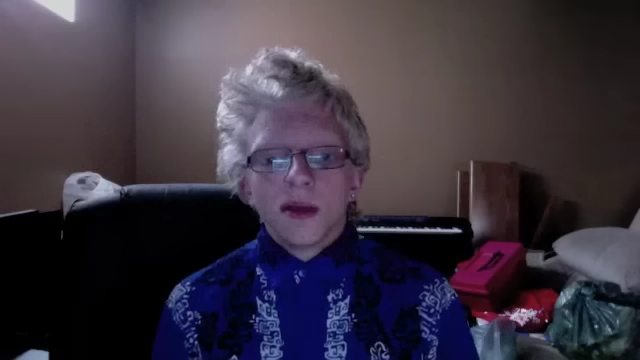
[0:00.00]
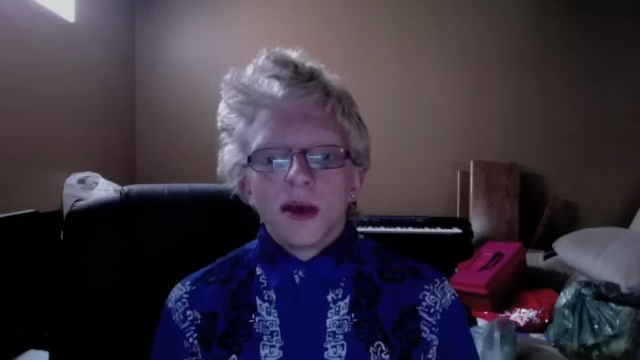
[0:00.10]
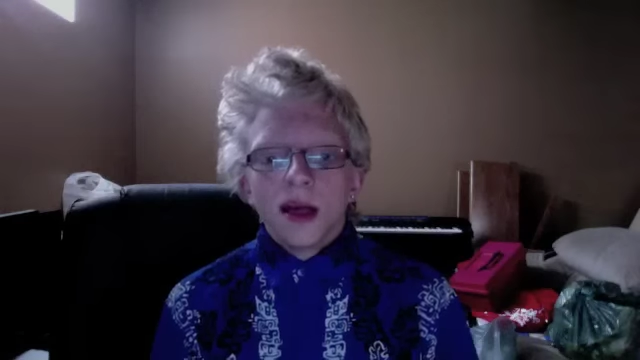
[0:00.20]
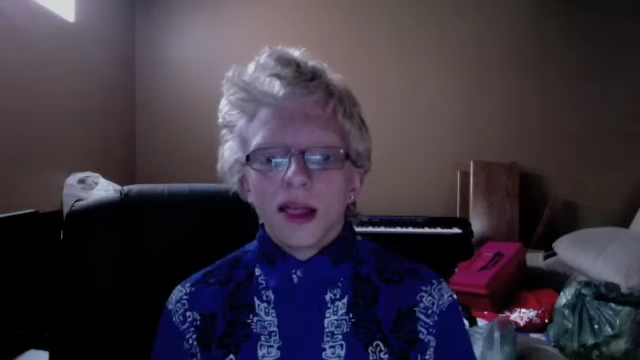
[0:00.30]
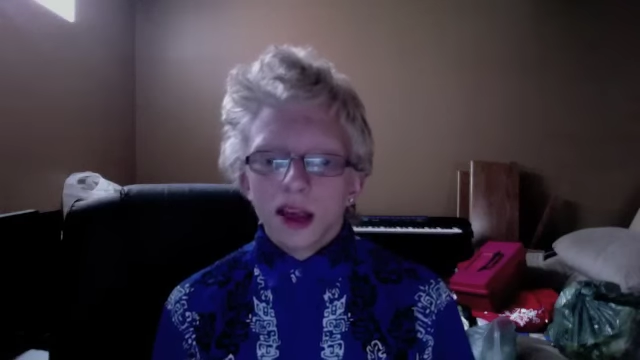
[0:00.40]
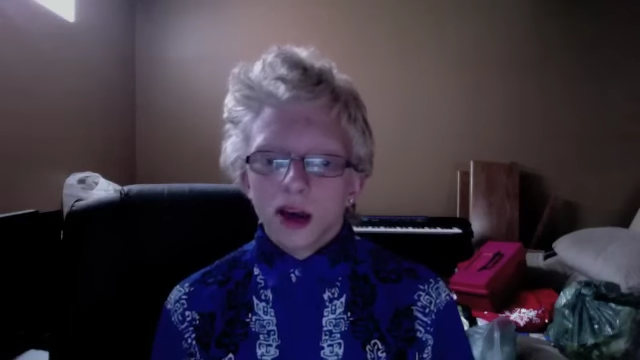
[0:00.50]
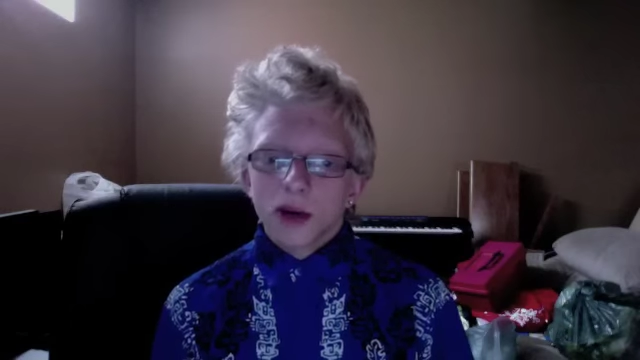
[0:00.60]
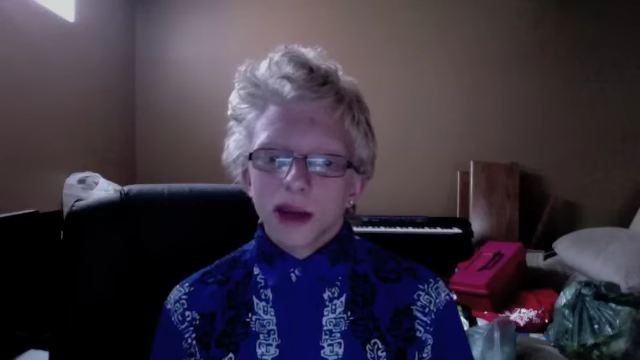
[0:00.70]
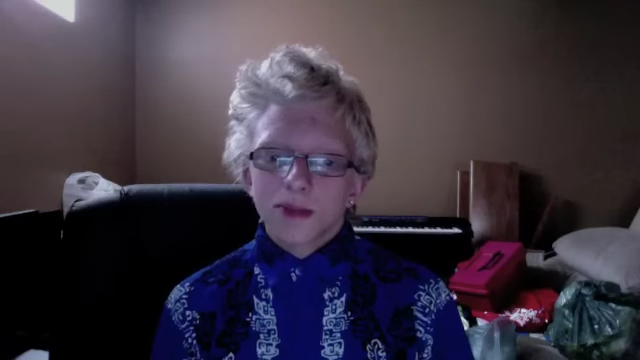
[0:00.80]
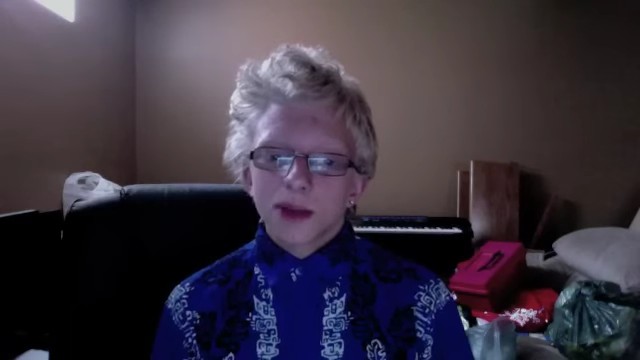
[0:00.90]
Hello
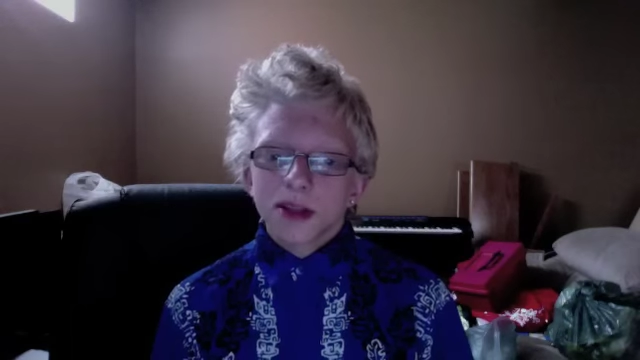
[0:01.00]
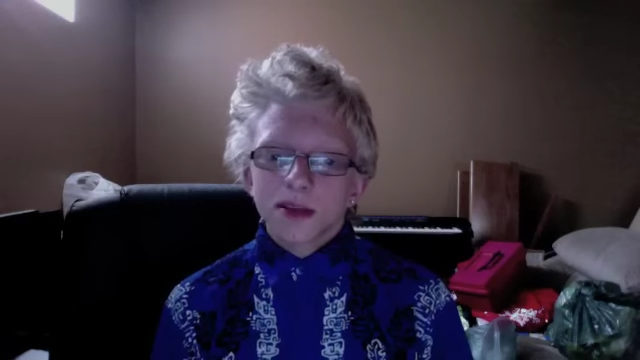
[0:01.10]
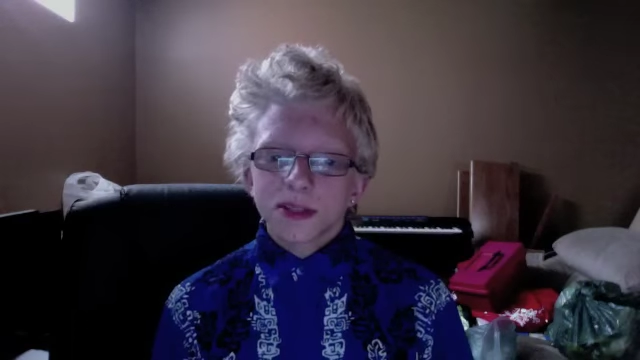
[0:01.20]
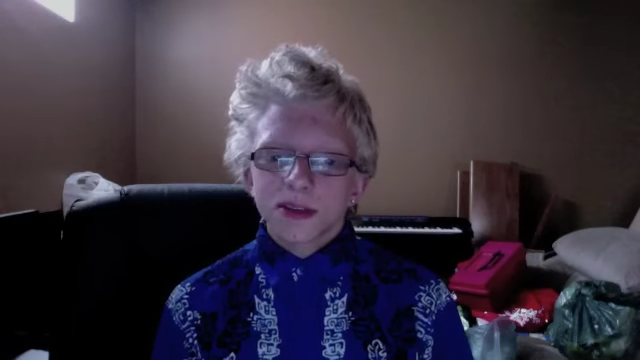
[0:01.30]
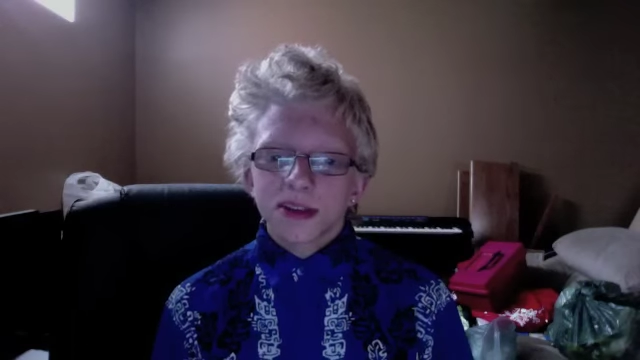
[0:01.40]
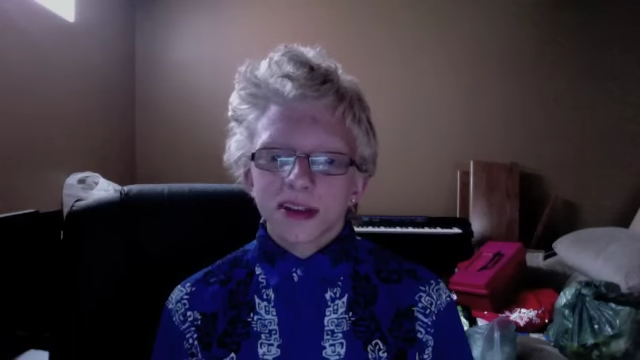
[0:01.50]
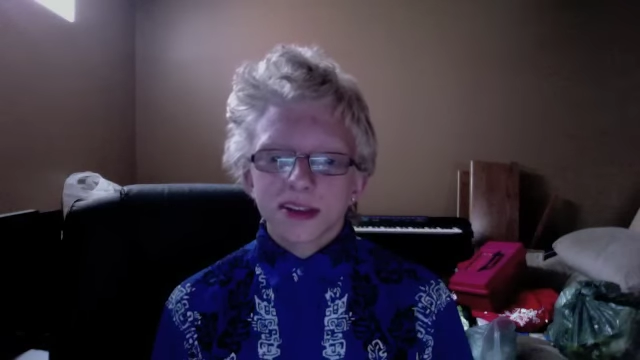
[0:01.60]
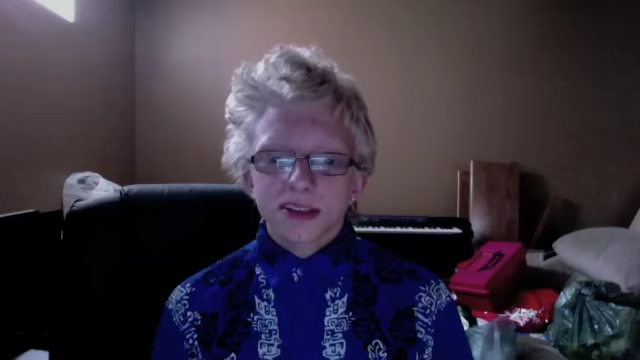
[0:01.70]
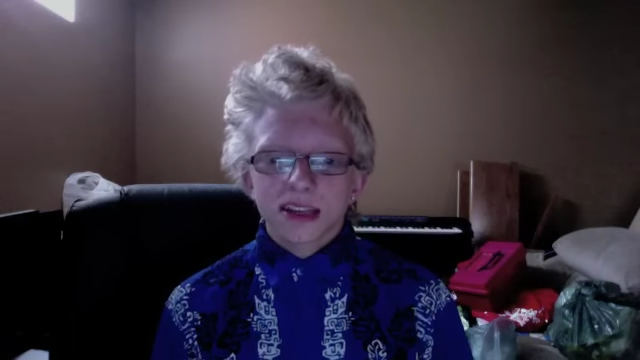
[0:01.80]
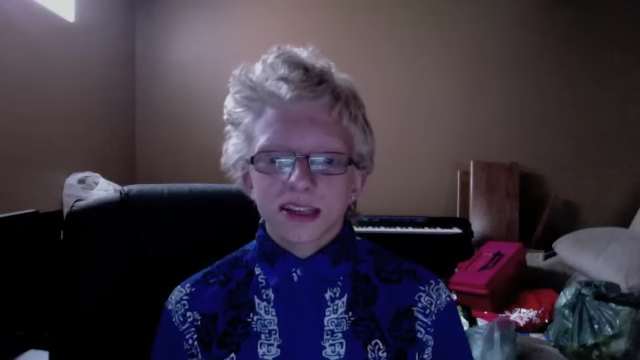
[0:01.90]
and welcome to
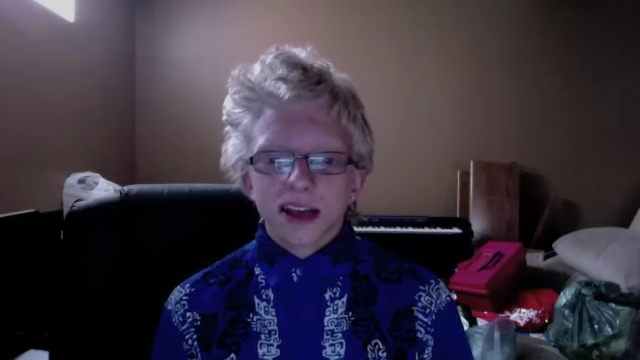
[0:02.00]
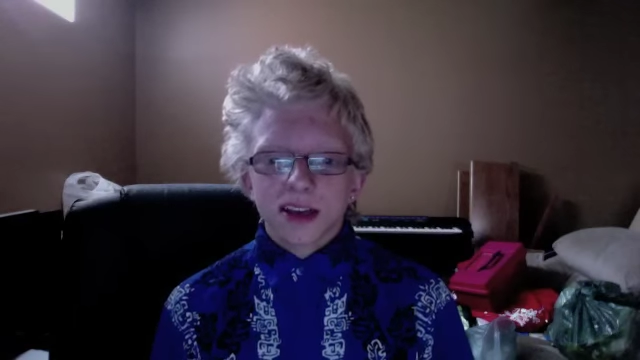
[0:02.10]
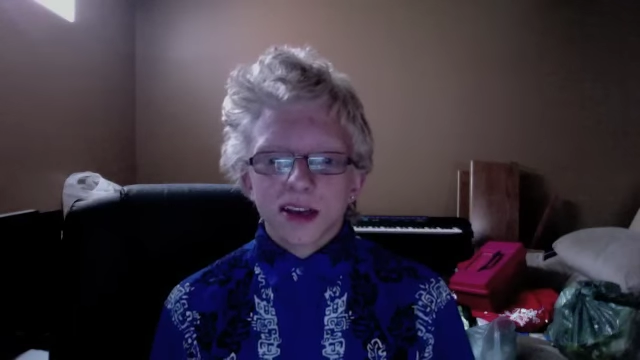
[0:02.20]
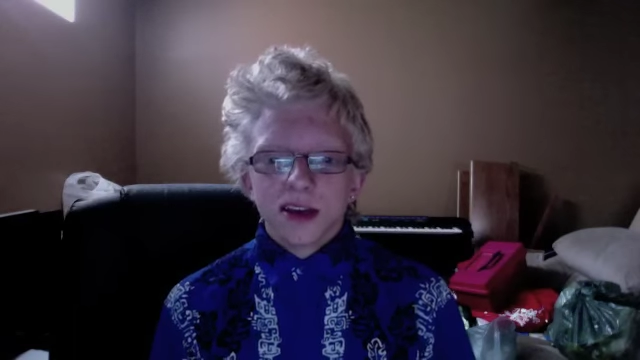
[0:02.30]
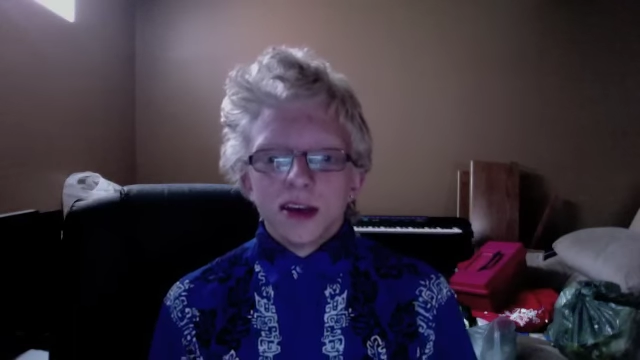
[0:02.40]
another Ask Zach.